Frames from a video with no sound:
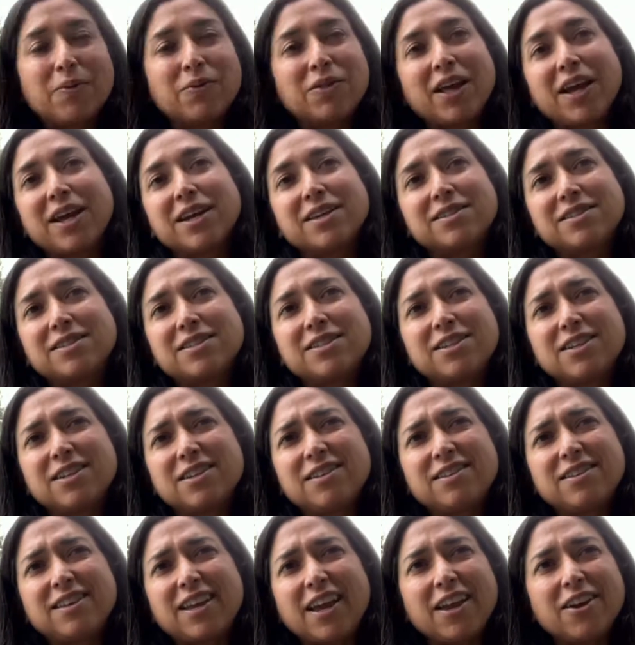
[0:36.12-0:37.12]
like to
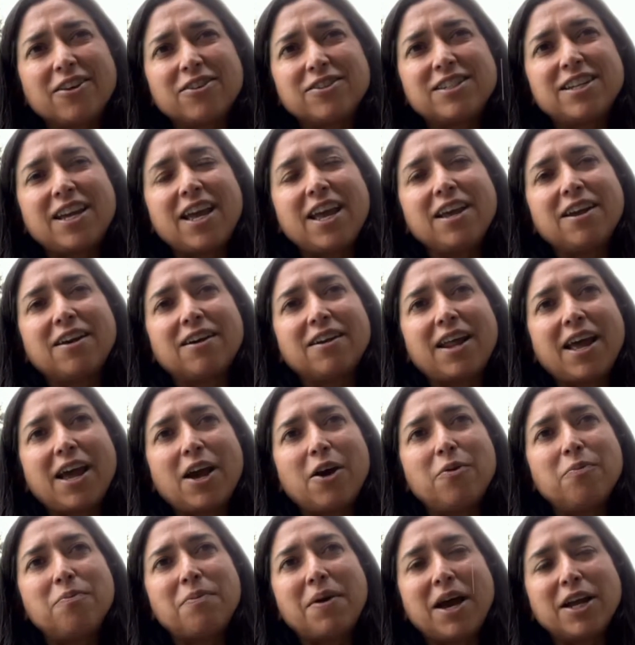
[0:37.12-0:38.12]
get your take on
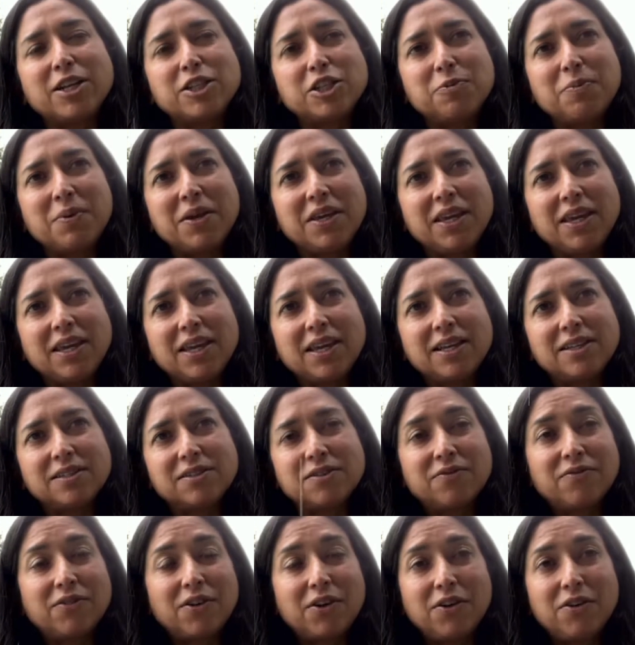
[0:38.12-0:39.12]
how matchmaking has
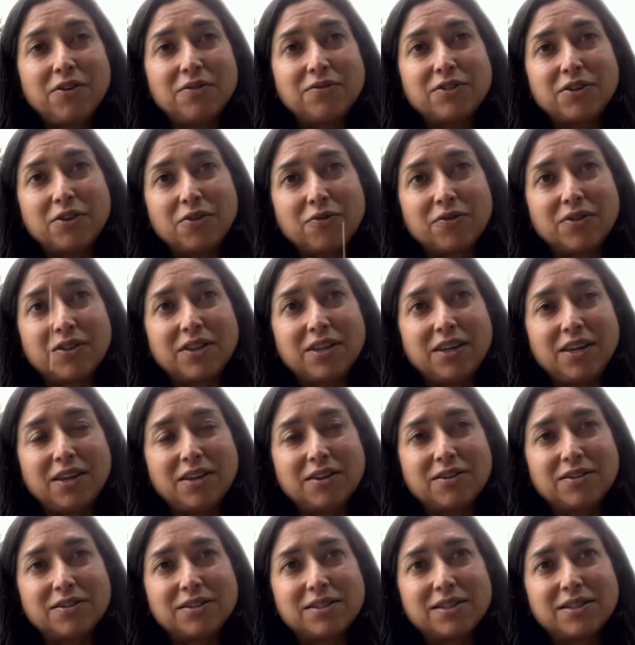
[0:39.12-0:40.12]
evolved over the
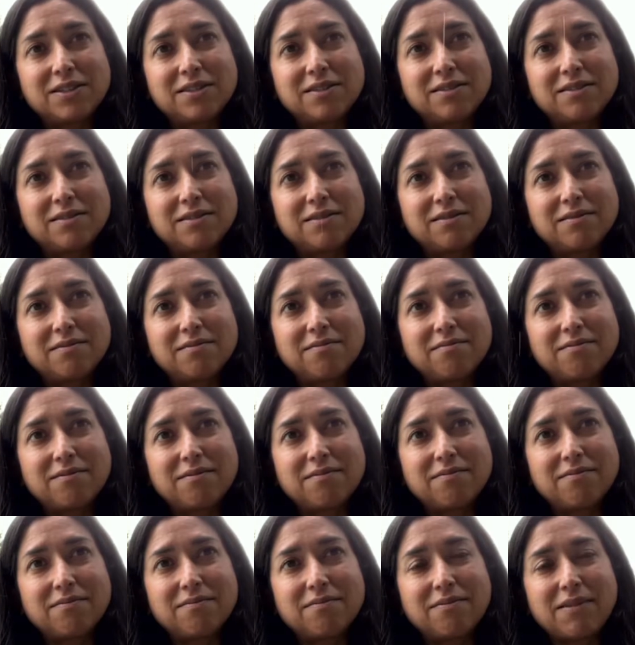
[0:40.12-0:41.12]
years.
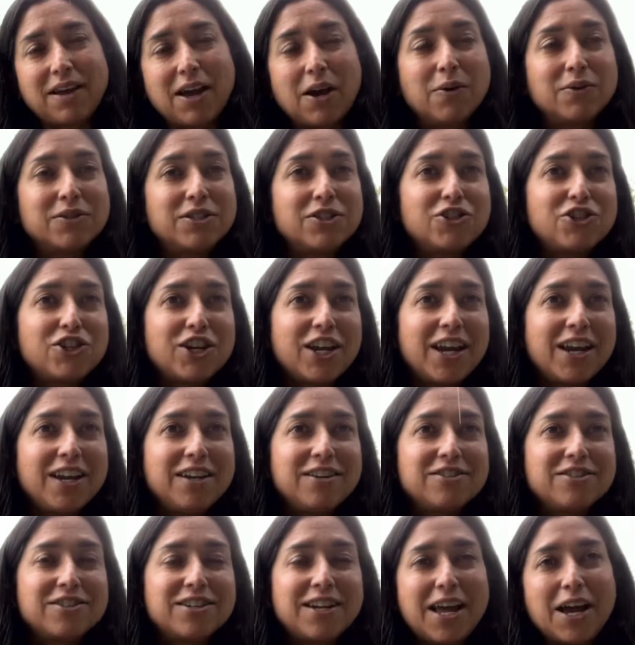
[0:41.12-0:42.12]
How has it
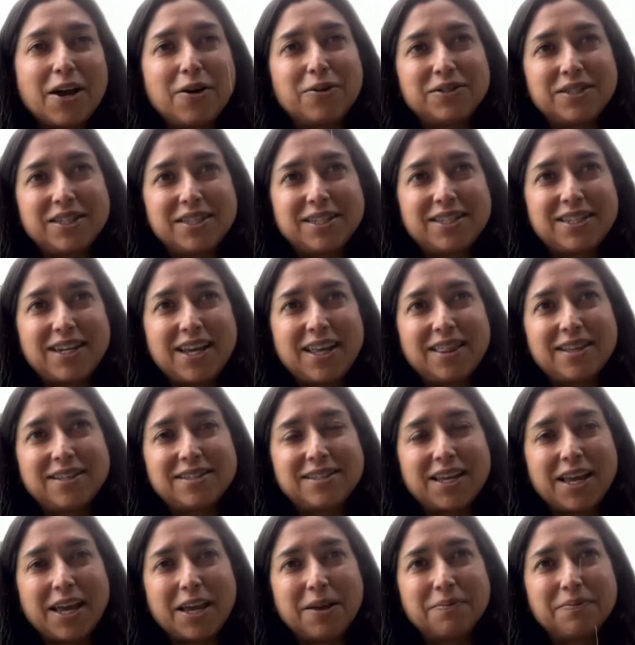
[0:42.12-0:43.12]
changed and how has it stayed the
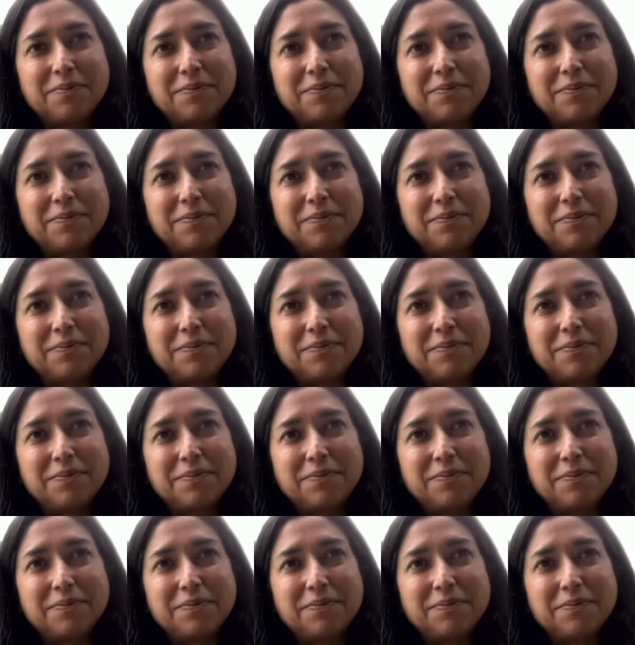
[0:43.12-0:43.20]
same?